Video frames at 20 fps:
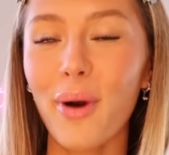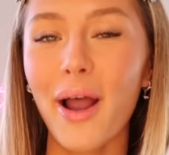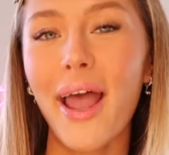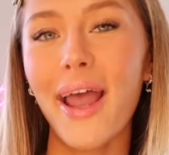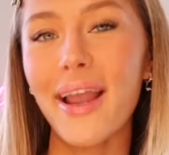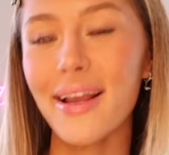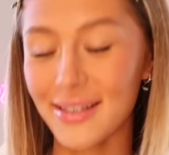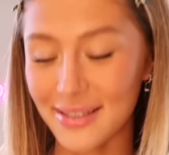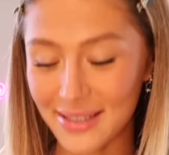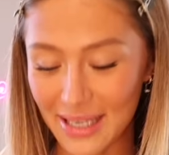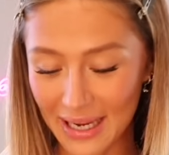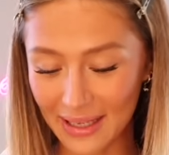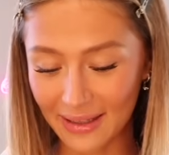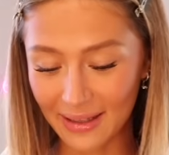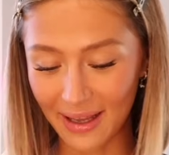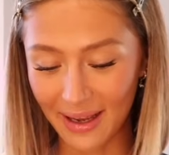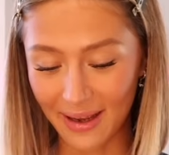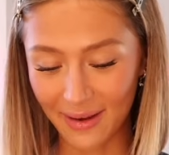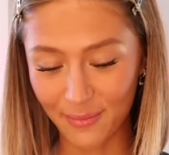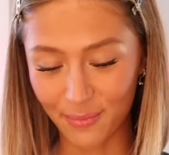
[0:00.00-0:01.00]
I hate saying
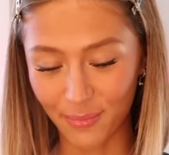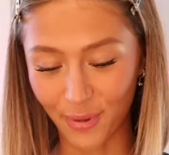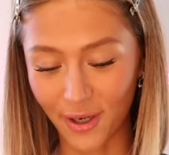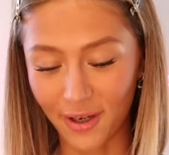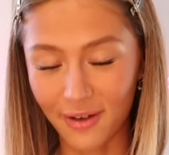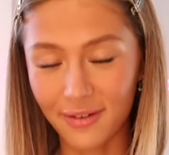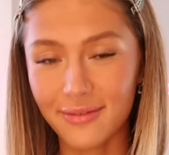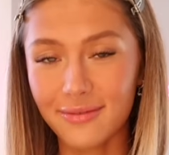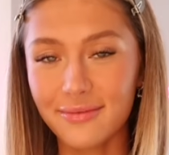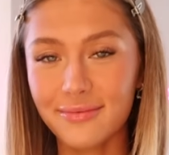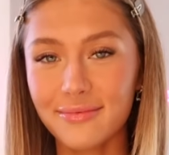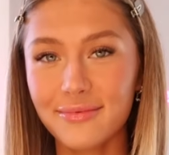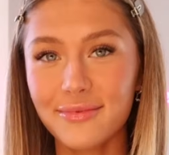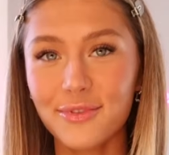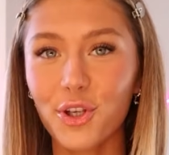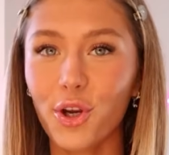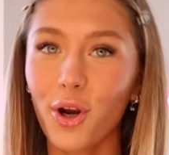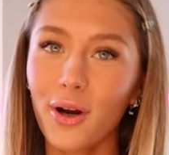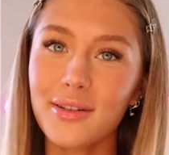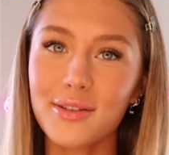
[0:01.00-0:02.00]
that, but
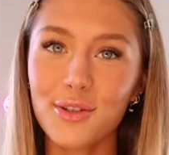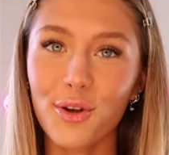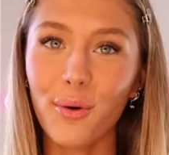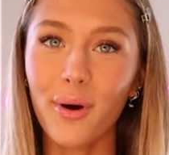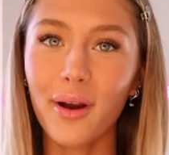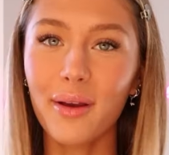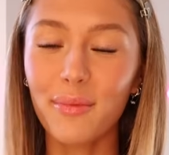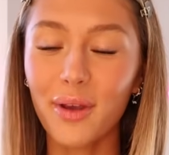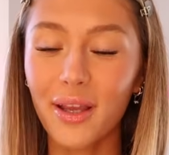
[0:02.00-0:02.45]
you guys know what I